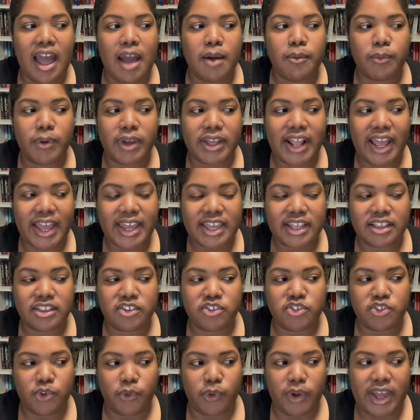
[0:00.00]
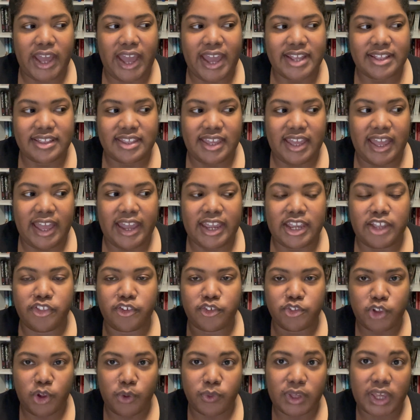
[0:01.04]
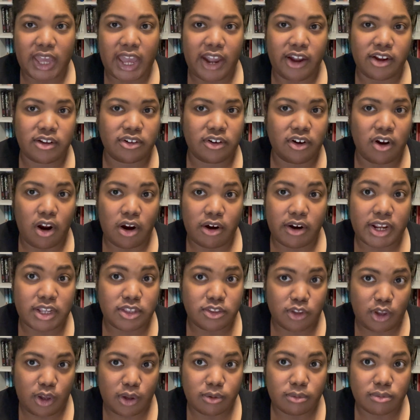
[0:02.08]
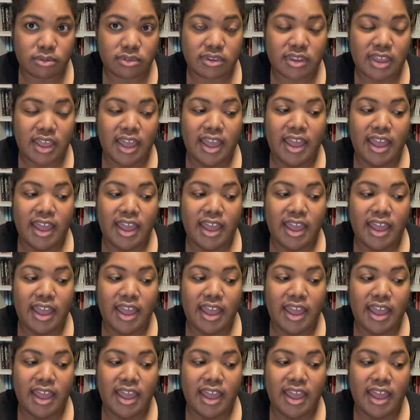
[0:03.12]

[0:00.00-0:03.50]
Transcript: when I get the story idea, I either know the character or I don't.